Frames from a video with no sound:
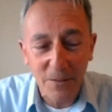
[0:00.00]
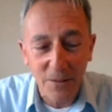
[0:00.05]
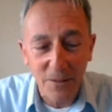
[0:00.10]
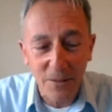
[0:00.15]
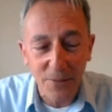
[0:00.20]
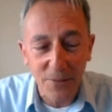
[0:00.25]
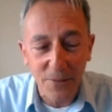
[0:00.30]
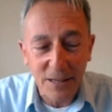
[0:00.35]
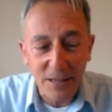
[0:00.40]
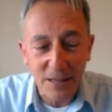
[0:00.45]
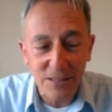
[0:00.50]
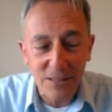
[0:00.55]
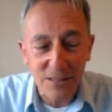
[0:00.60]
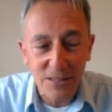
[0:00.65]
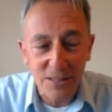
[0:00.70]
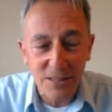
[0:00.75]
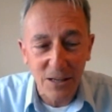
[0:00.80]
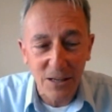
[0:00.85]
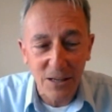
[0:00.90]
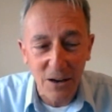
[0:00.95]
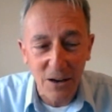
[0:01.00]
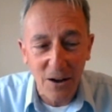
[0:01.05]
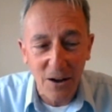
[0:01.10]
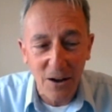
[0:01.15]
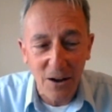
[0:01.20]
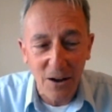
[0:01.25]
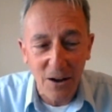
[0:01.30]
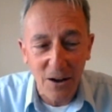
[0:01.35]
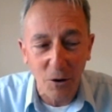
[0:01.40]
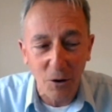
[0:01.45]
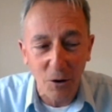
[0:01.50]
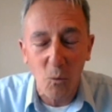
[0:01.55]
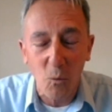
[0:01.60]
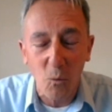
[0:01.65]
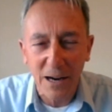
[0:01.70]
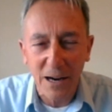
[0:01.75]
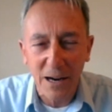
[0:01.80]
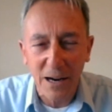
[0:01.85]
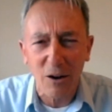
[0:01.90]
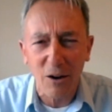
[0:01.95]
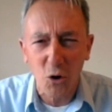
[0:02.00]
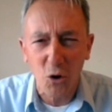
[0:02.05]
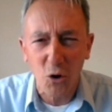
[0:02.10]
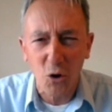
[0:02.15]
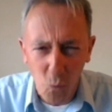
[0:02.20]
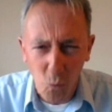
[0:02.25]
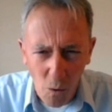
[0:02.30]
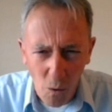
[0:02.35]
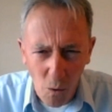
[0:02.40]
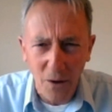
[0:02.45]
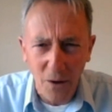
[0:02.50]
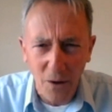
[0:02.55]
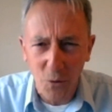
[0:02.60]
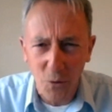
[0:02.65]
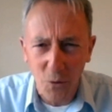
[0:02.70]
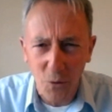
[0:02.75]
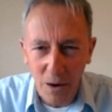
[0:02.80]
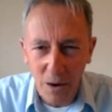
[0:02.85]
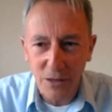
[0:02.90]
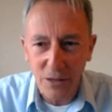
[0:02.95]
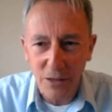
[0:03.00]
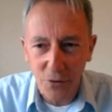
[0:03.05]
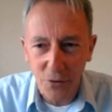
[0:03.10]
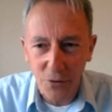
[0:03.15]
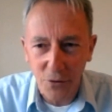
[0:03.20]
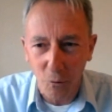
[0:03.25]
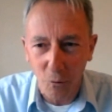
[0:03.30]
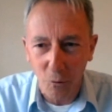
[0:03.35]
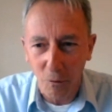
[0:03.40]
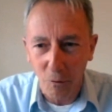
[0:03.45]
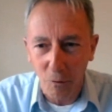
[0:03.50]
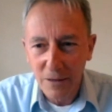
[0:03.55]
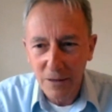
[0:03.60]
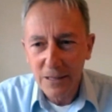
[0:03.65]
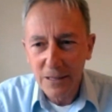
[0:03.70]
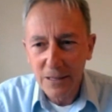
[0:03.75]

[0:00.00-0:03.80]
things don't work out quite the way you thought.